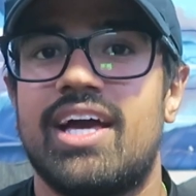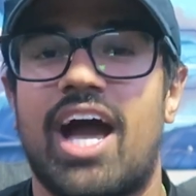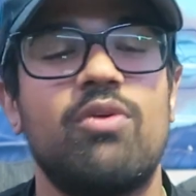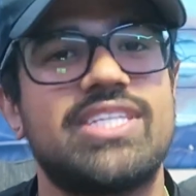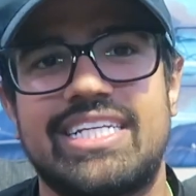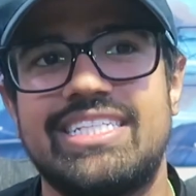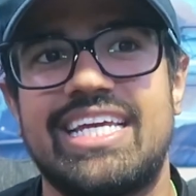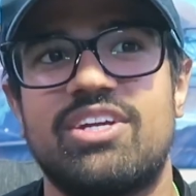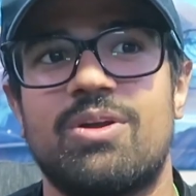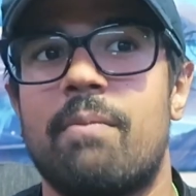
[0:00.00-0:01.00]
I always like to
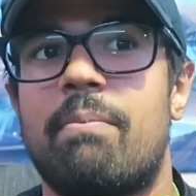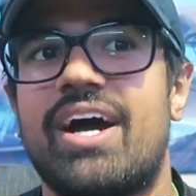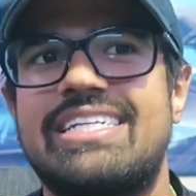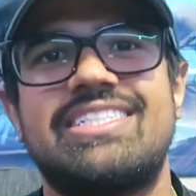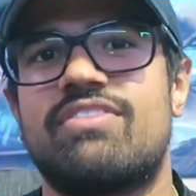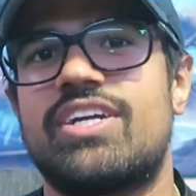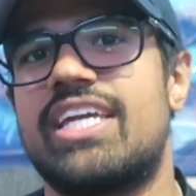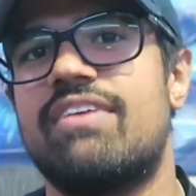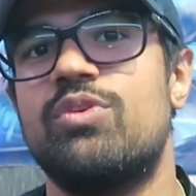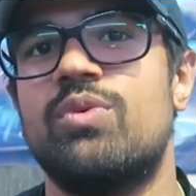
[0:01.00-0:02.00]
say your body's never
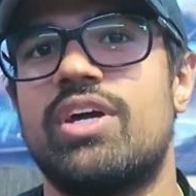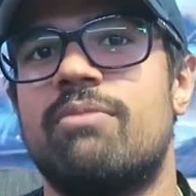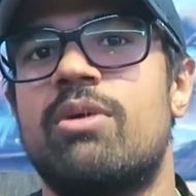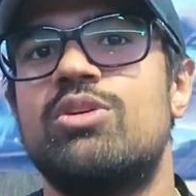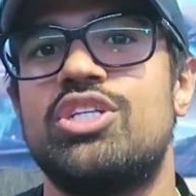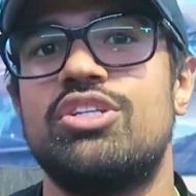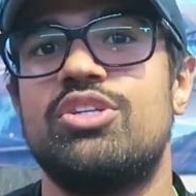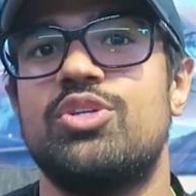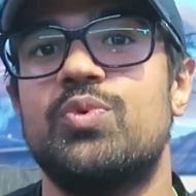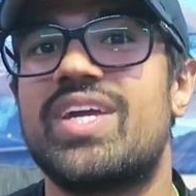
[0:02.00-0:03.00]
gonna give you an
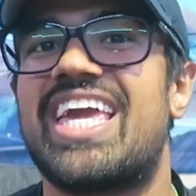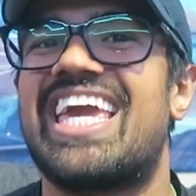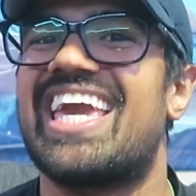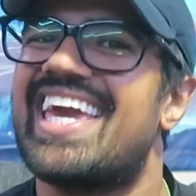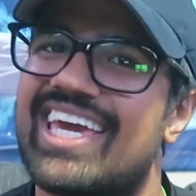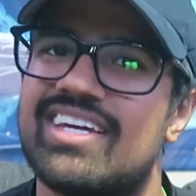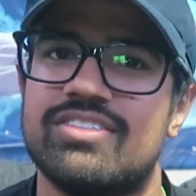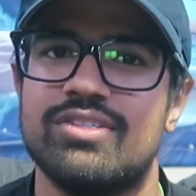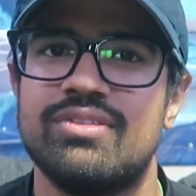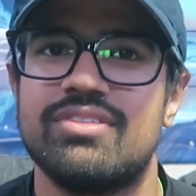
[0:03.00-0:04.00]
emotion you can't
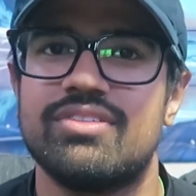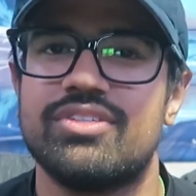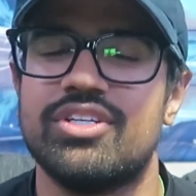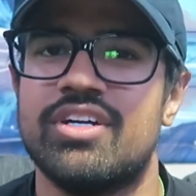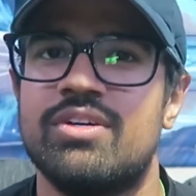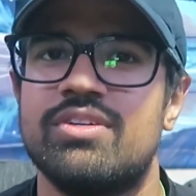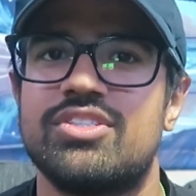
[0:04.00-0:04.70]
handle, you know?